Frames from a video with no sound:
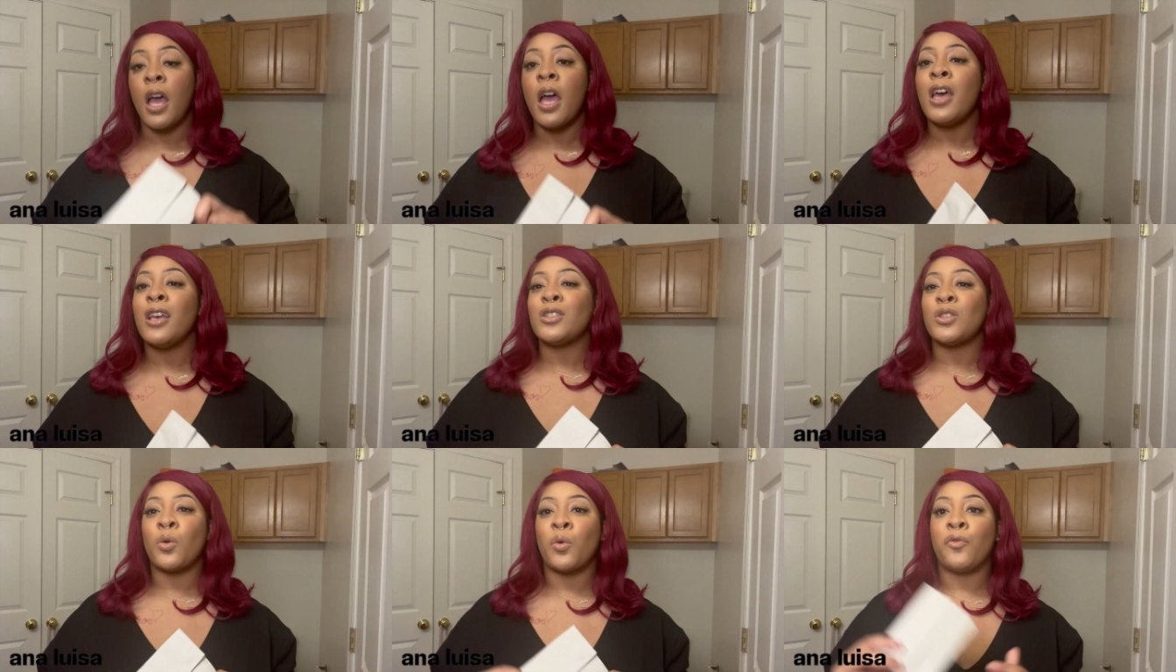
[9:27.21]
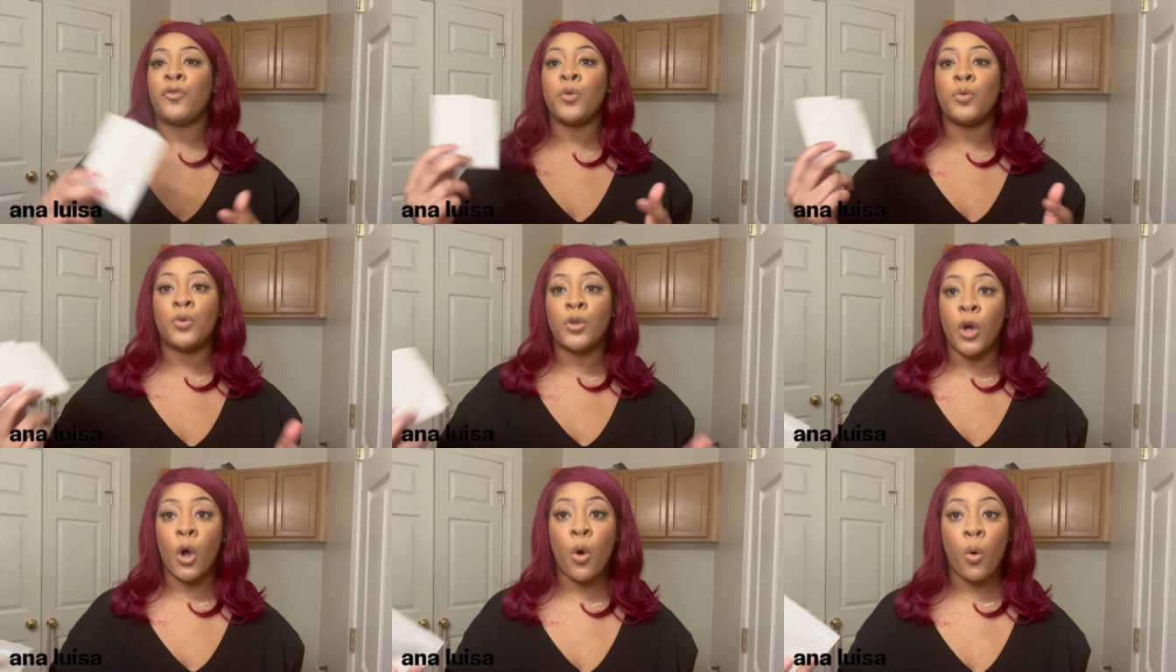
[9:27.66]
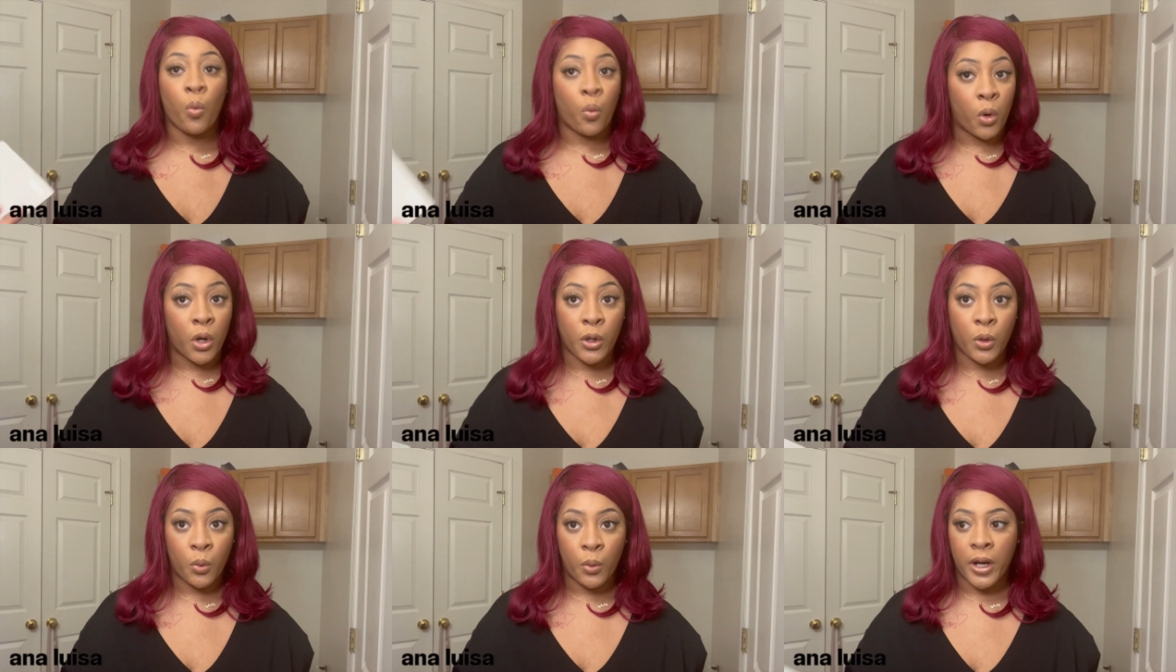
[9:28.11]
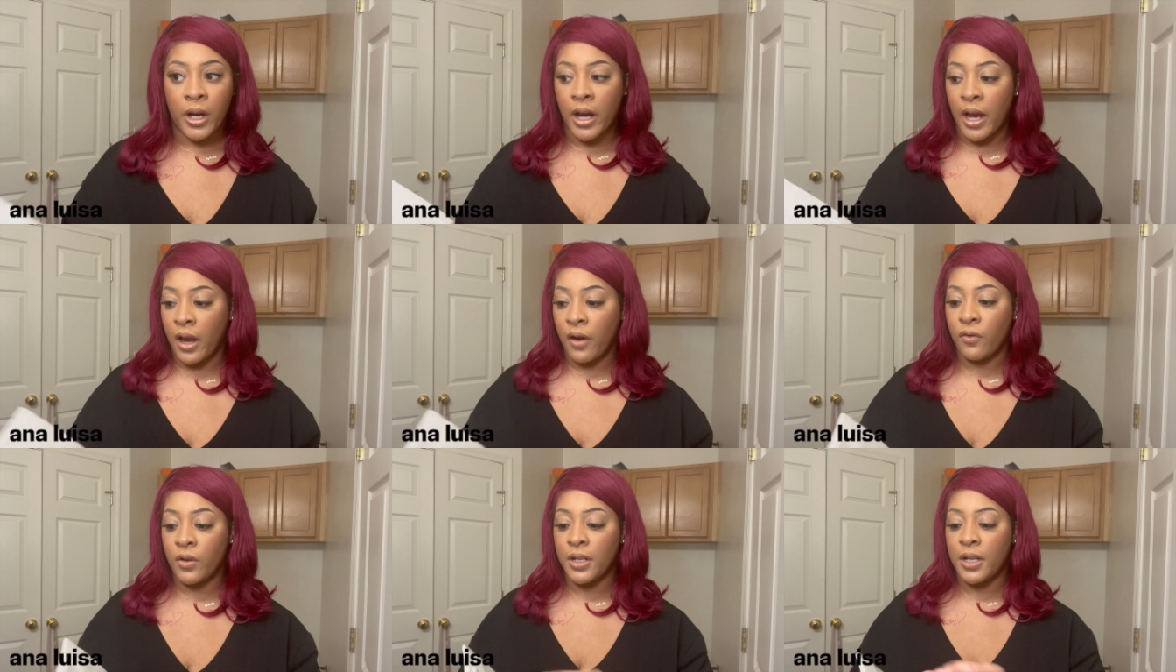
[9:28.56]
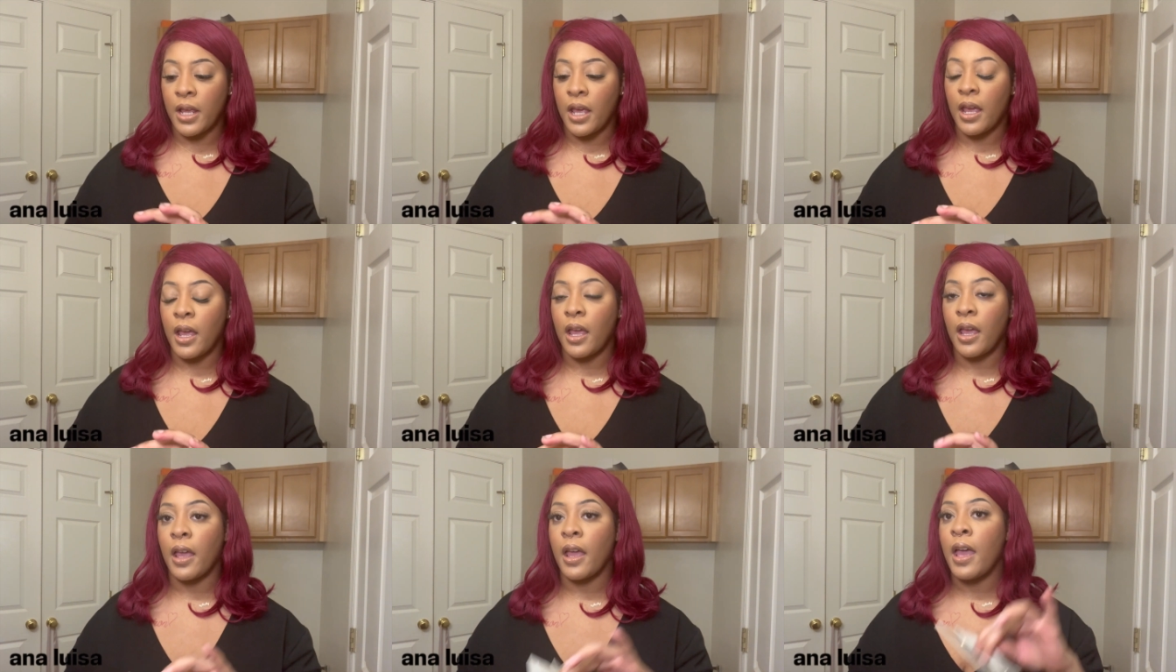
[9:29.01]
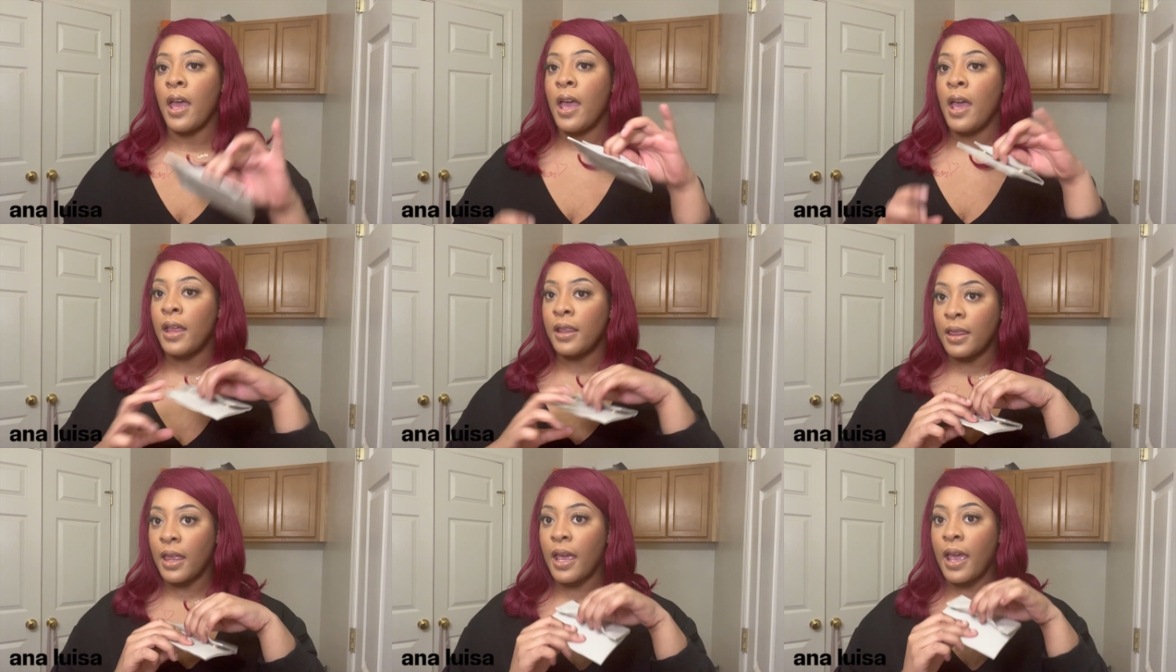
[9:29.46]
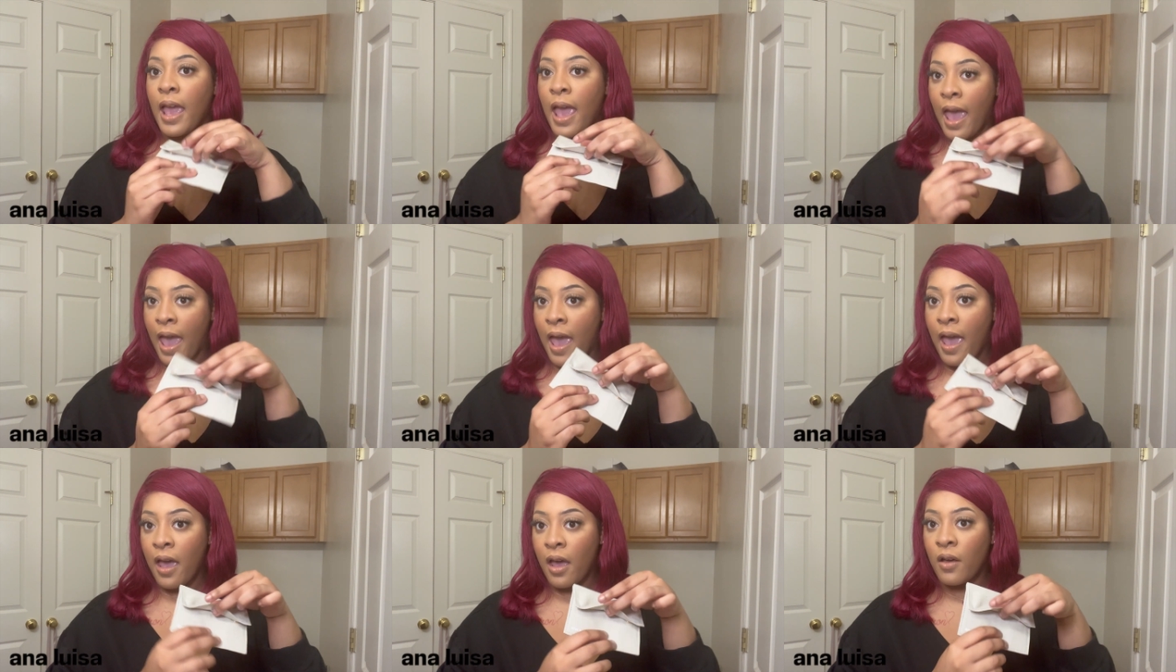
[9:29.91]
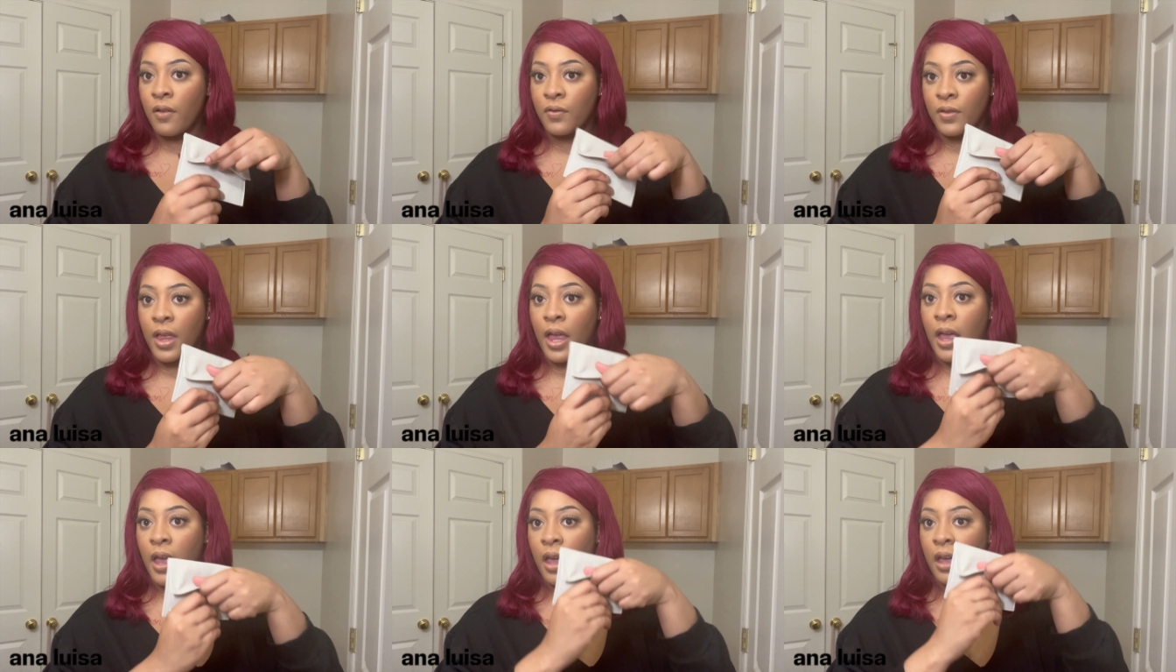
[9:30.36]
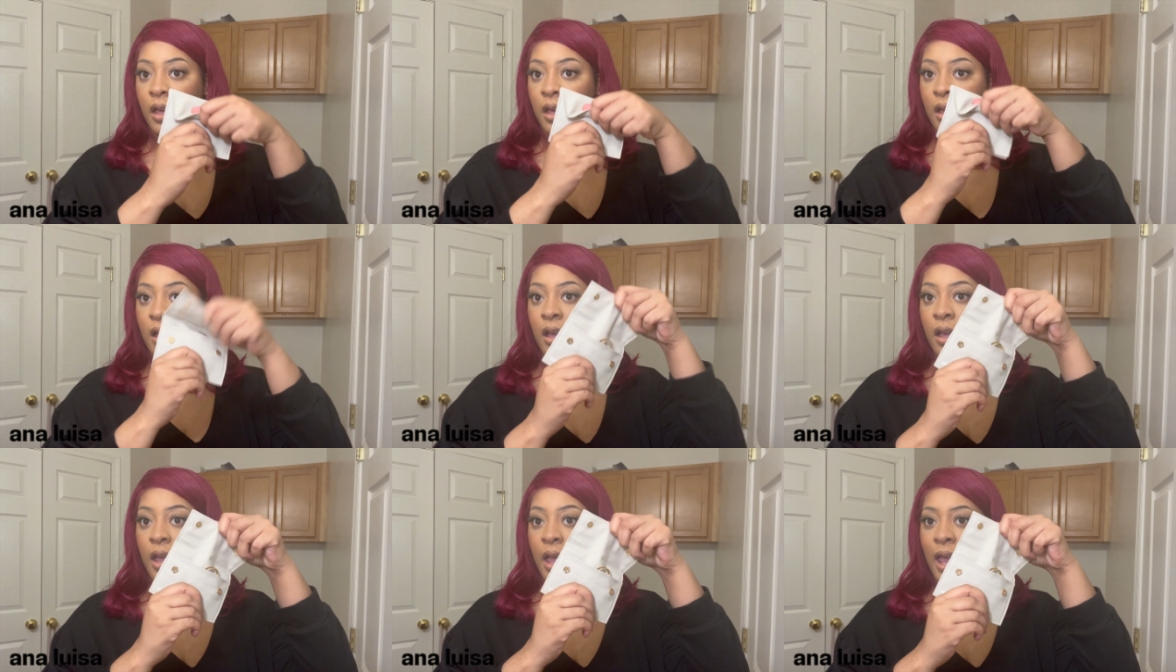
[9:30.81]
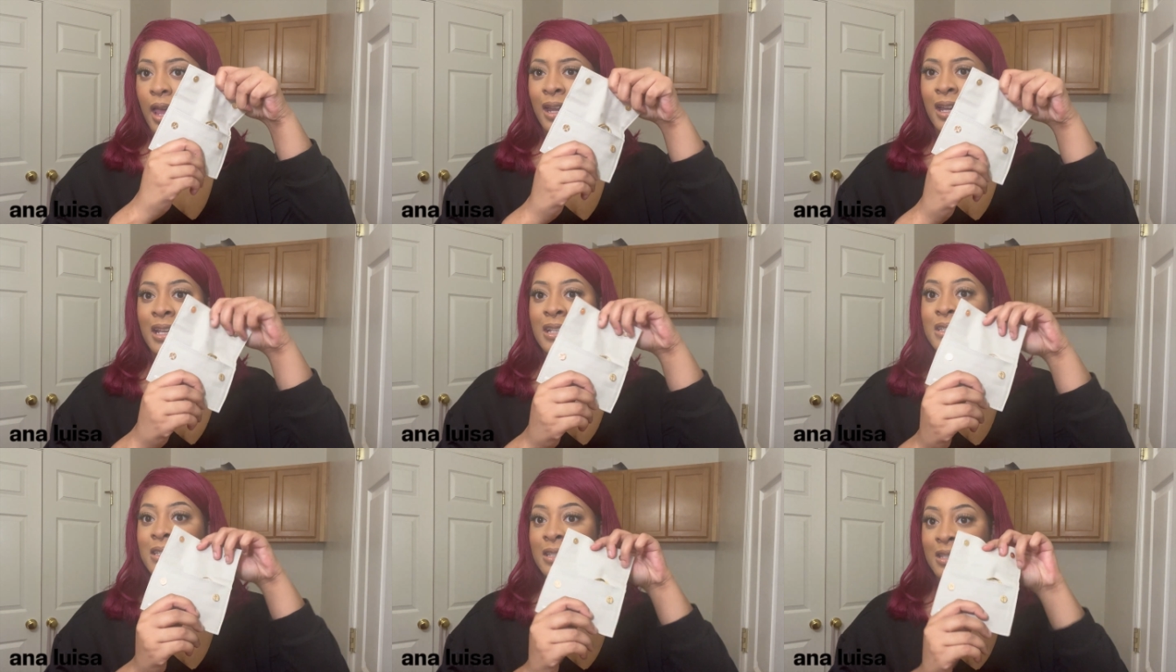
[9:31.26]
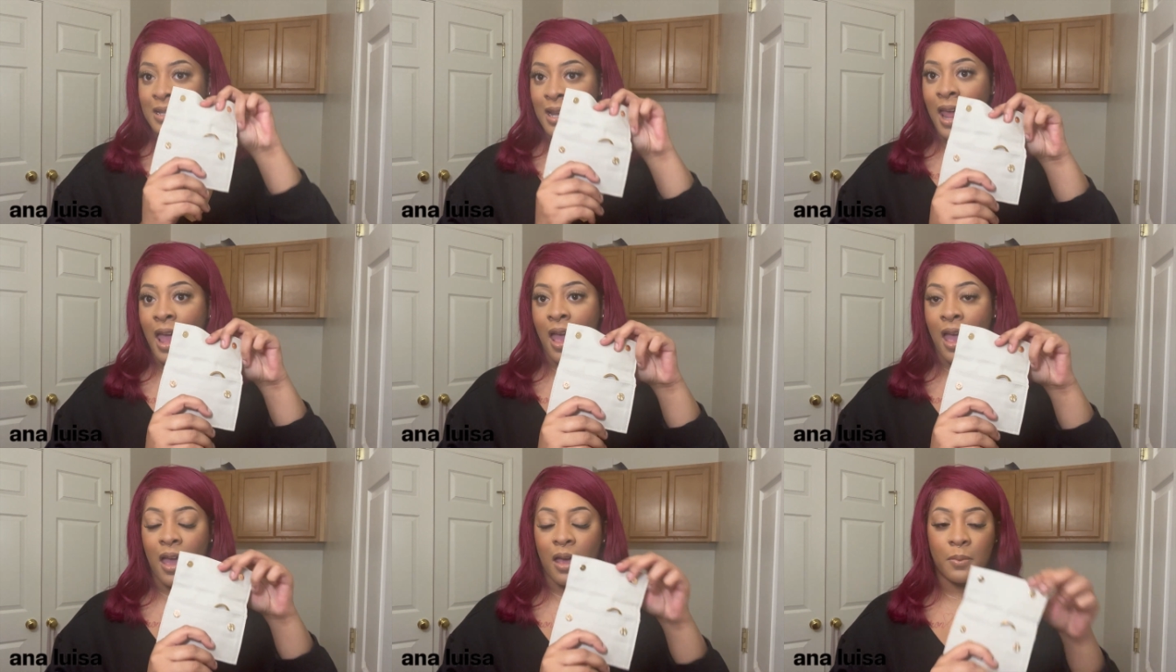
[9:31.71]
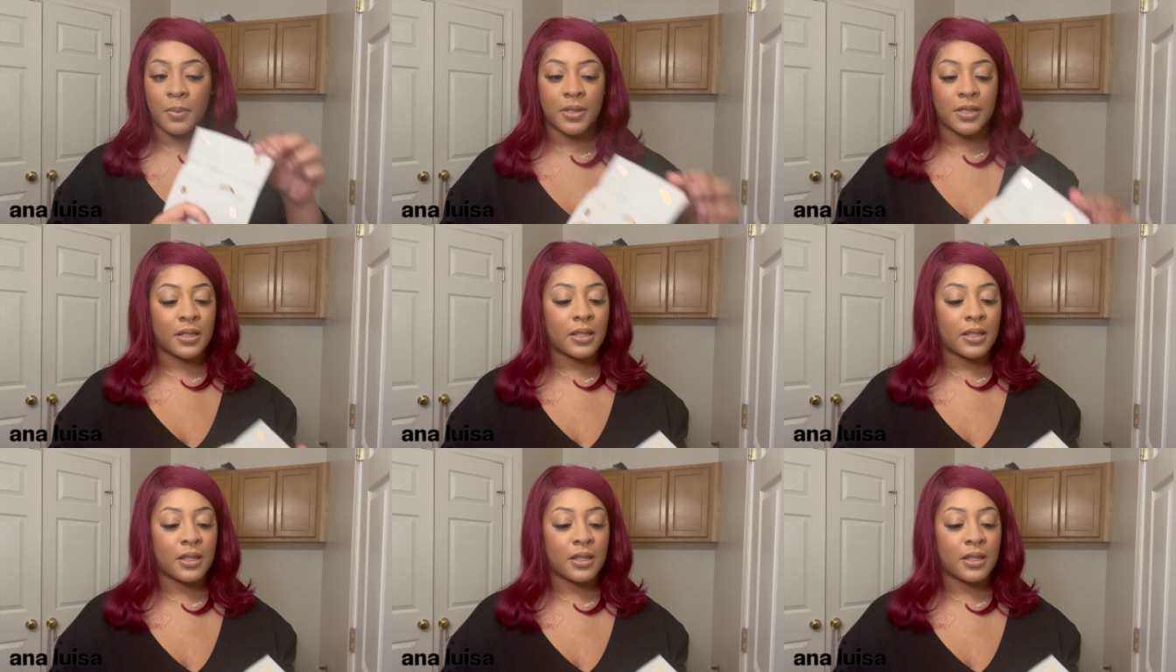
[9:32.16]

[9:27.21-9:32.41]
So if you don't want to wear it every day, they have like, and it snaps.